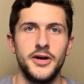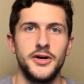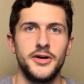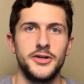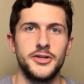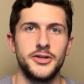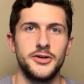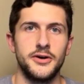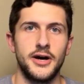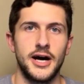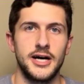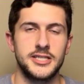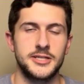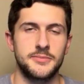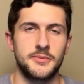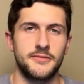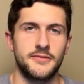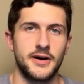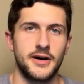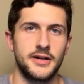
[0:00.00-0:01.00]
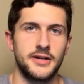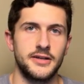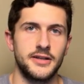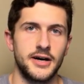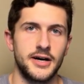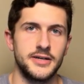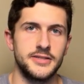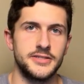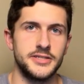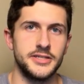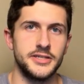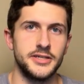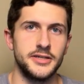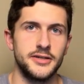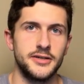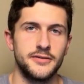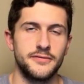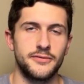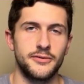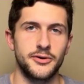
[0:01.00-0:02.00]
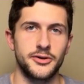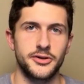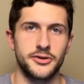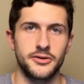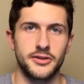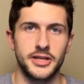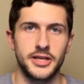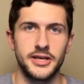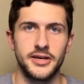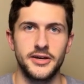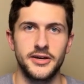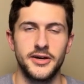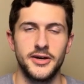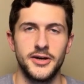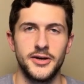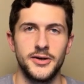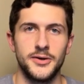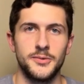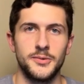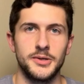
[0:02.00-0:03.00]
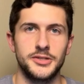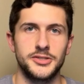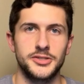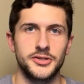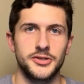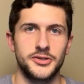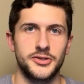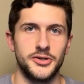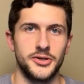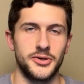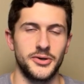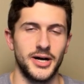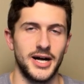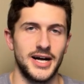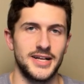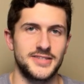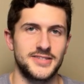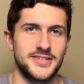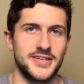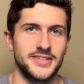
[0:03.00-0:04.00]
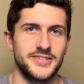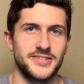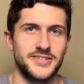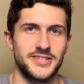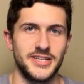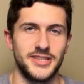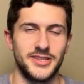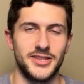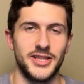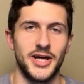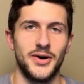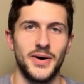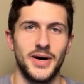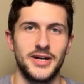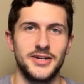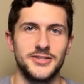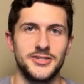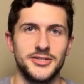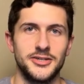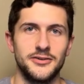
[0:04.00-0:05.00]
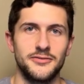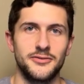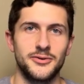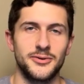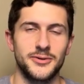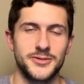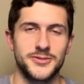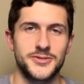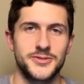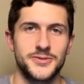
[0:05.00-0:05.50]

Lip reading: you had to provide an ID for your league, which Google AdSense didn't know how to do, of course.